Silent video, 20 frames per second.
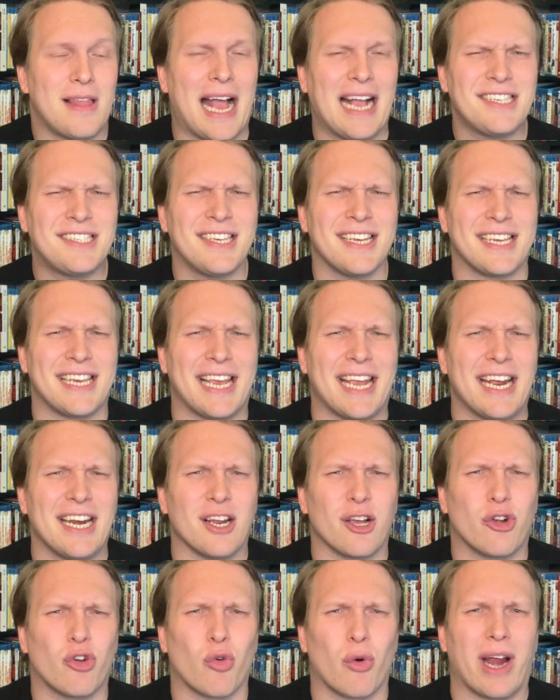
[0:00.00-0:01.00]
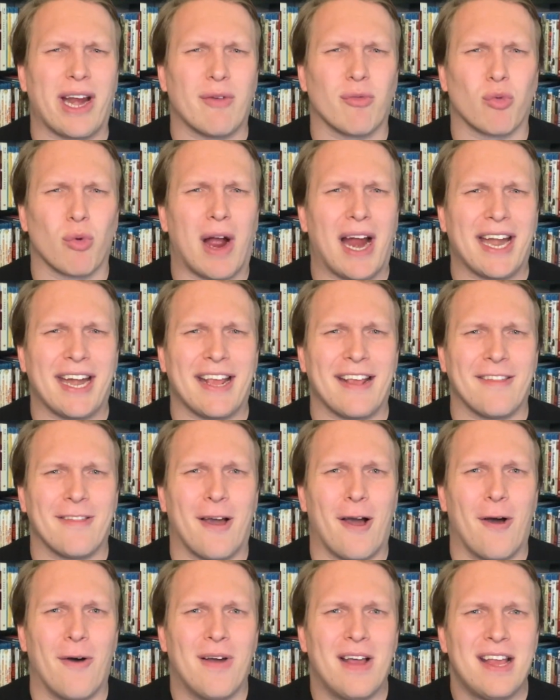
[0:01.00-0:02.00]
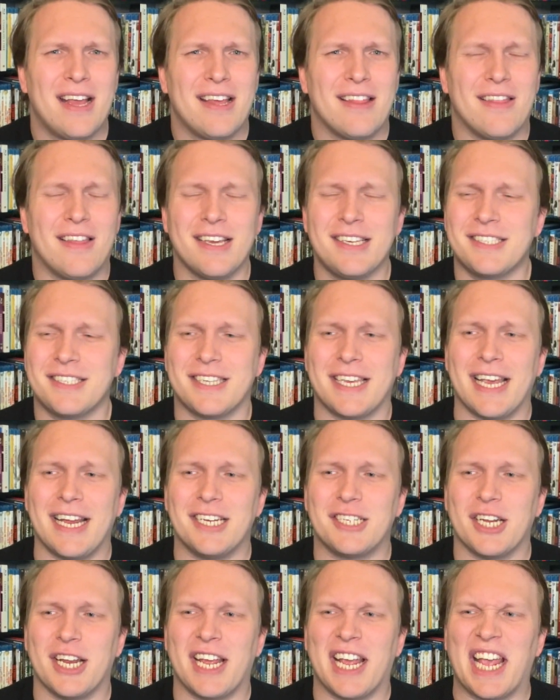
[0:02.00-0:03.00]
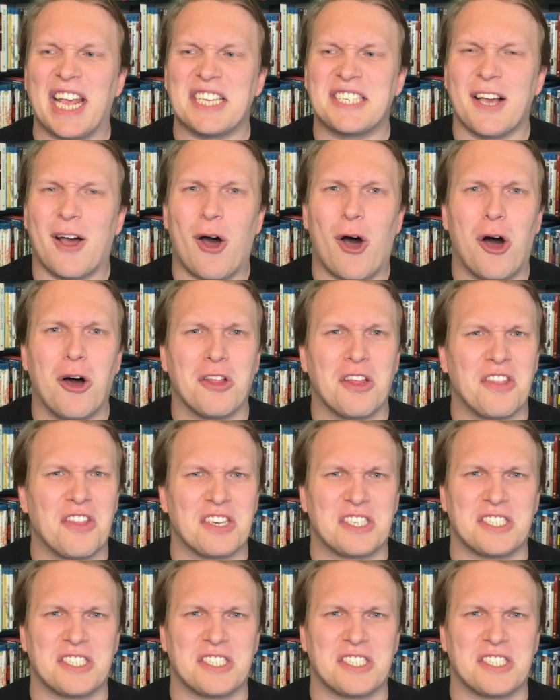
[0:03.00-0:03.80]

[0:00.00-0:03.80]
That's the key to great writing, though. This teaching is all in the